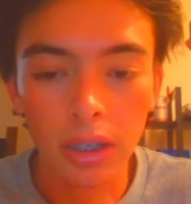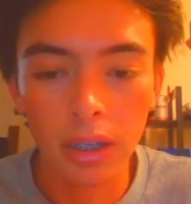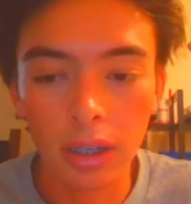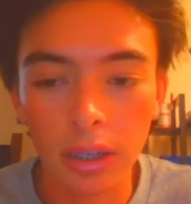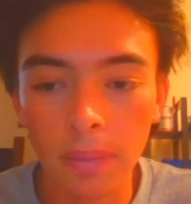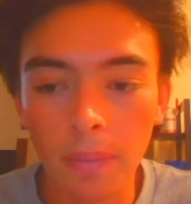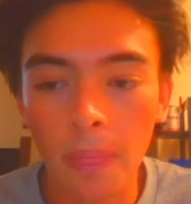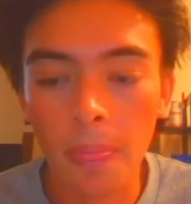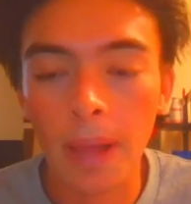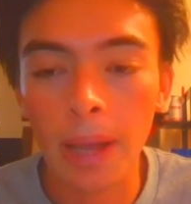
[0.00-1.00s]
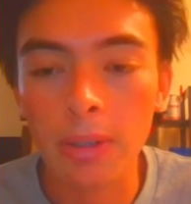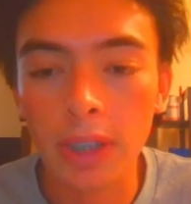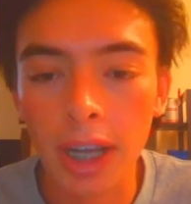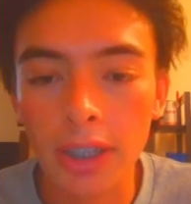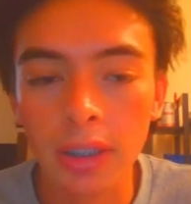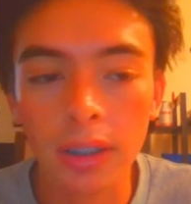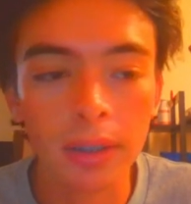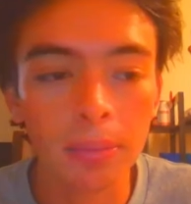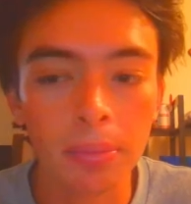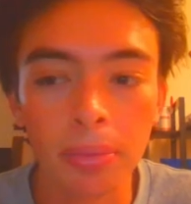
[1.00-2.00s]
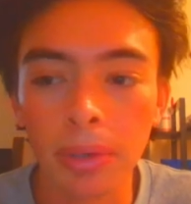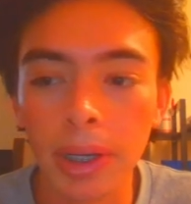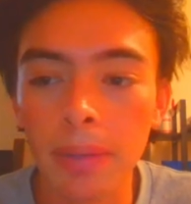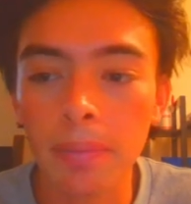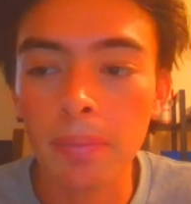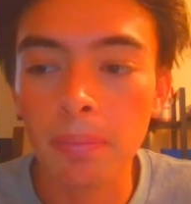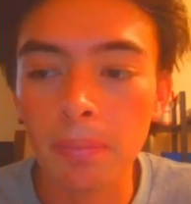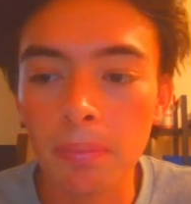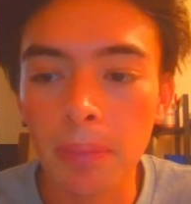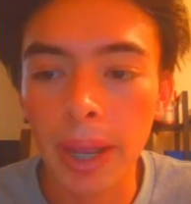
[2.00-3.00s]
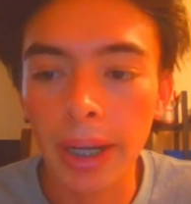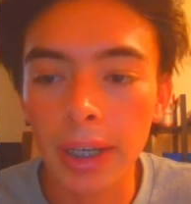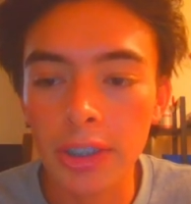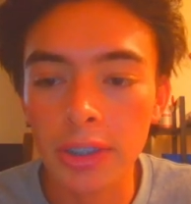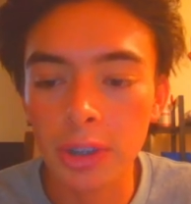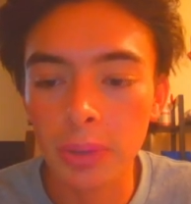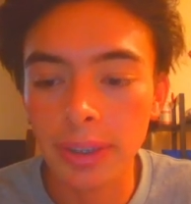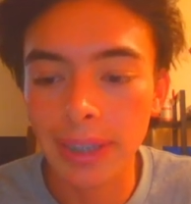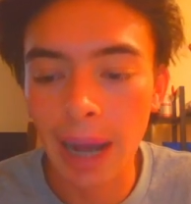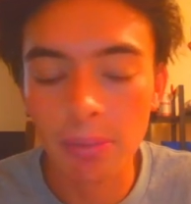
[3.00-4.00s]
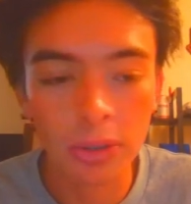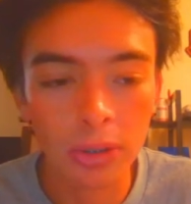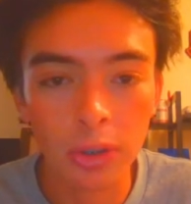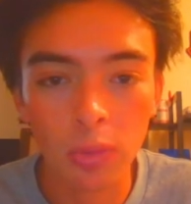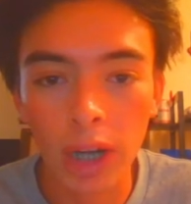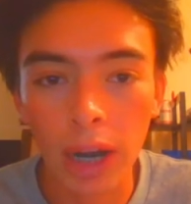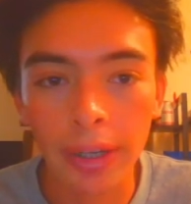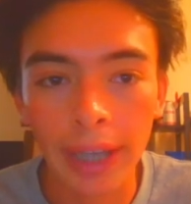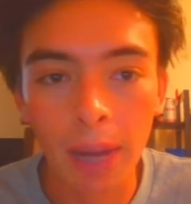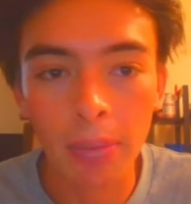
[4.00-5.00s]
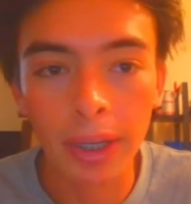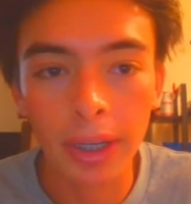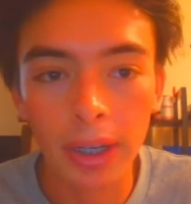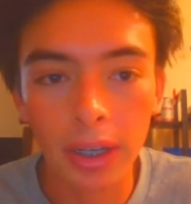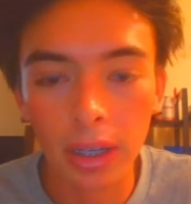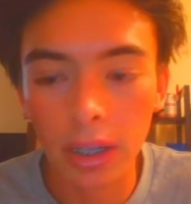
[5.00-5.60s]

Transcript: Uh, I was actually looking pretty bearish until we tapped into this 1 hour gap right here.